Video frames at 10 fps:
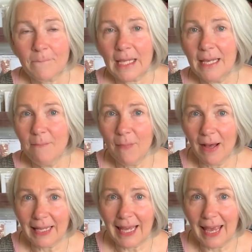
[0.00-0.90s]
In
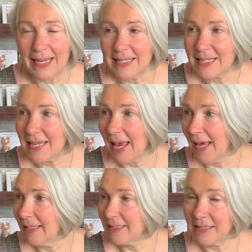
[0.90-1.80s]
my case,
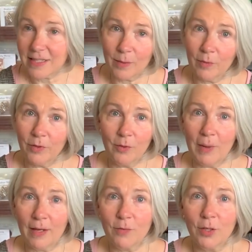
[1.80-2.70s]
and some of you
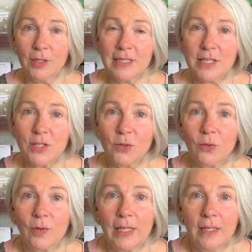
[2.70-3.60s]
may have heard this
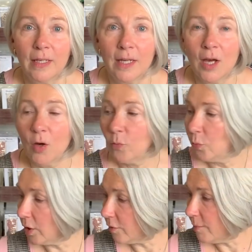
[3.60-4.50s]
story,
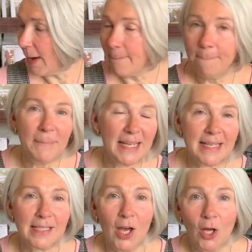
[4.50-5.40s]
one of my
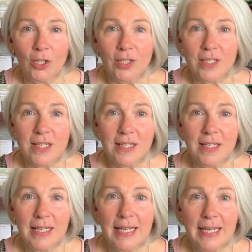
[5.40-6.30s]
best colors
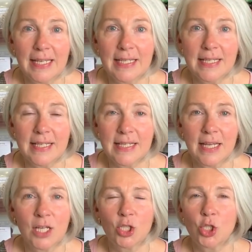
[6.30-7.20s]
is
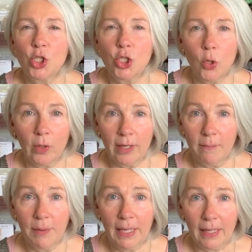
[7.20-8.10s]

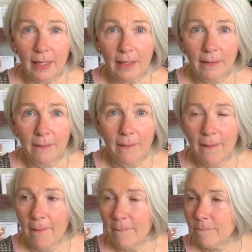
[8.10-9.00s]
shocking pink.
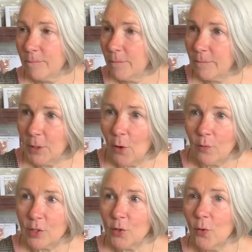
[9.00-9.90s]

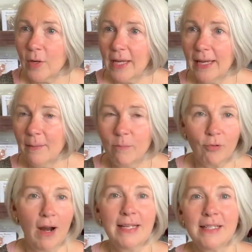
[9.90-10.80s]
We're talking
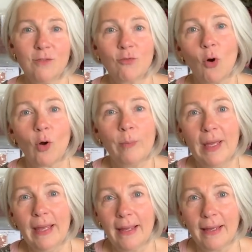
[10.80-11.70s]
Brighton rock
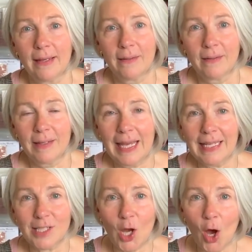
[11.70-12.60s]
pink.
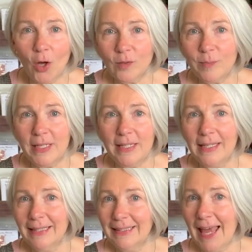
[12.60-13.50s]
It can't
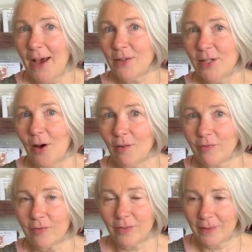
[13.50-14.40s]
be loud
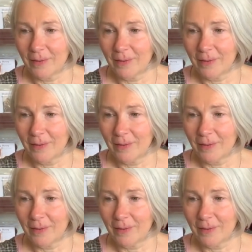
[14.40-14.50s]
enough.